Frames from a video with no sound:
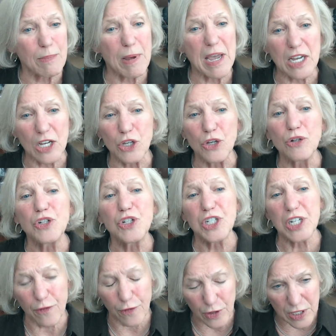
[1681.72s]
make a huge
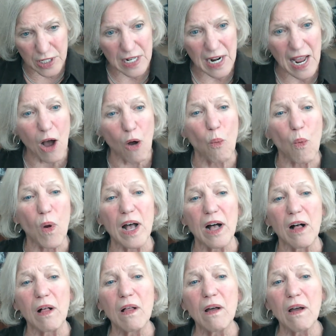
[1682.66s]
difference in how
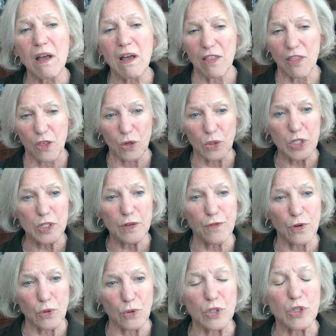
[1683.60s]
well those
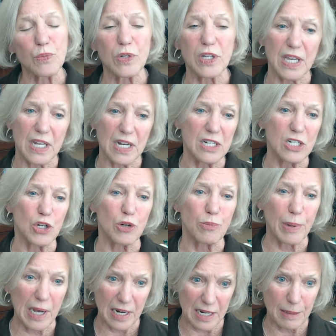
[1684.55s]
foods will get into your
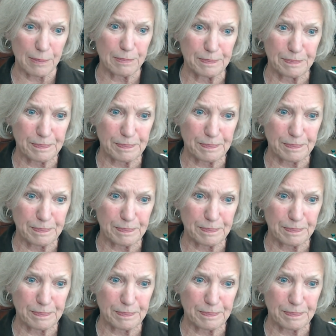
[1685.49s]
body.